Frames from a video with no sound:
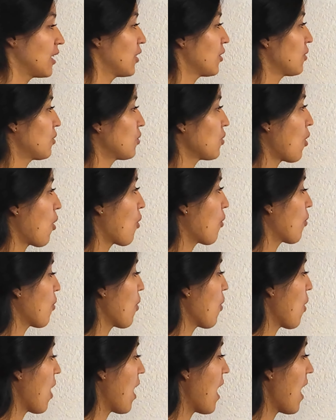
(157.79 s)

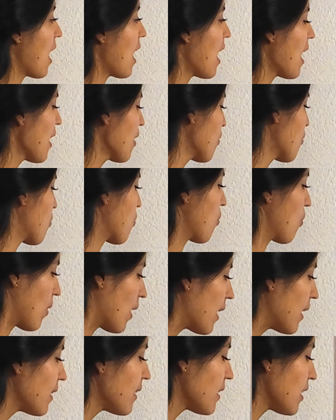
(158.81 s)
So, I
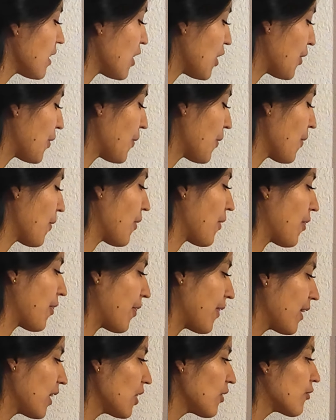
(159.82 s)
want you to
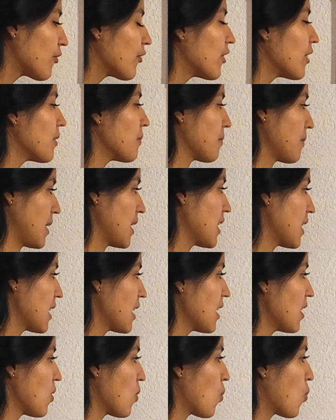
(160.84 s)
think for a
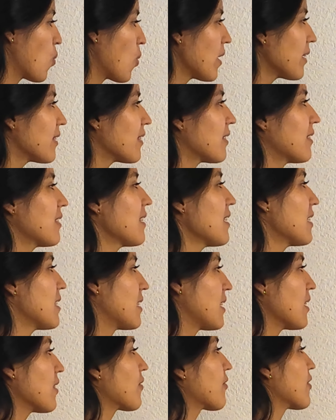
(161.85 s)
minute, what's the
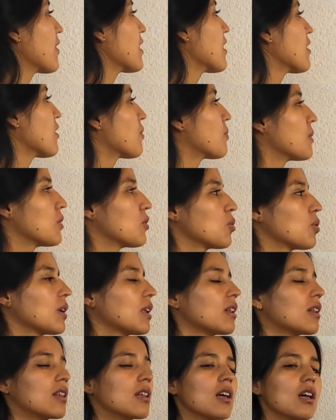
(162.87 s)
difference
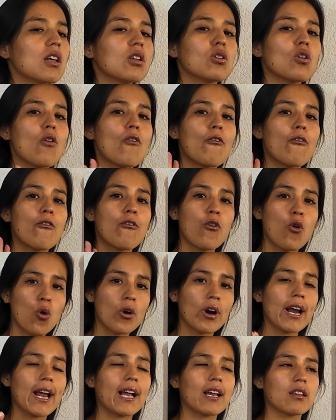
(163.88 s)
between these
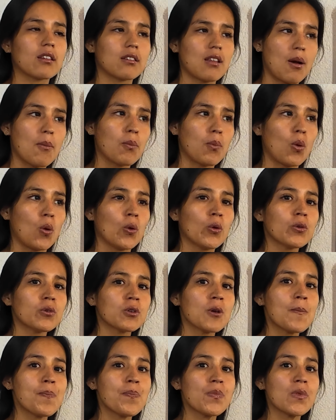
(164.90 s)
four
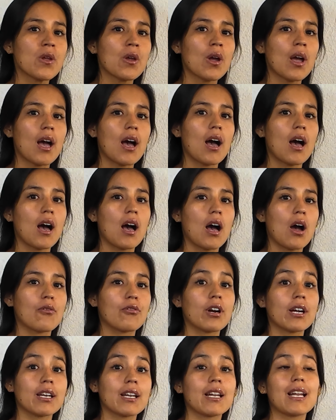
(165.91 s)
examples
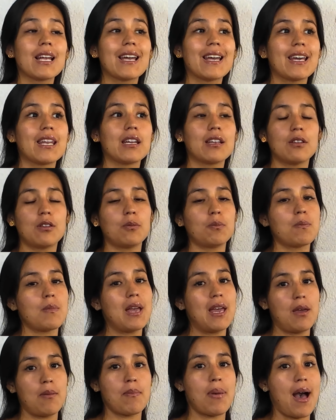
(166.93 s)
right
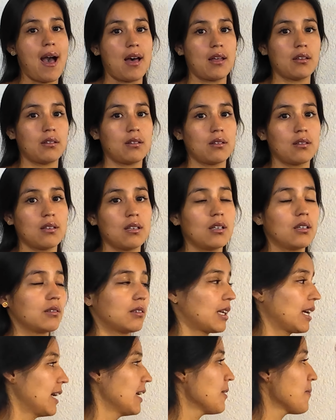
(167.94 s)
in past,
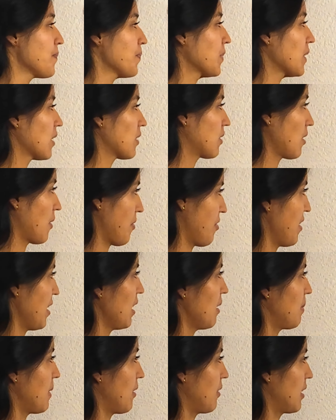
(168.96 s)
okay? So
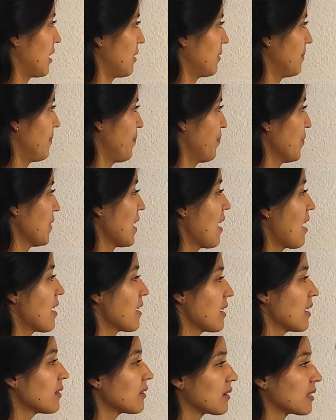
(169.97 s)
think about it.
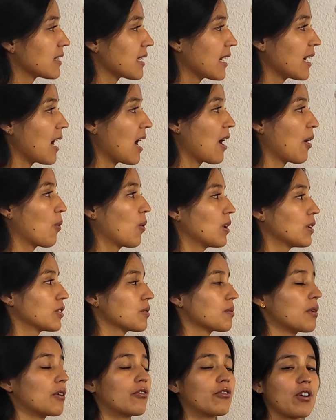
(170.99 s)
Yesterday, I went
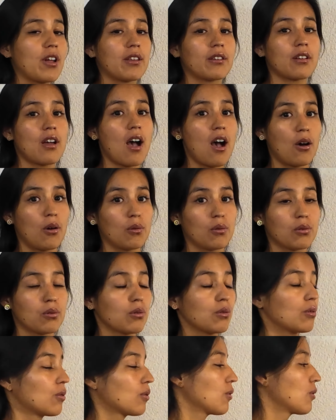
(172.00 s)
to my friend's house.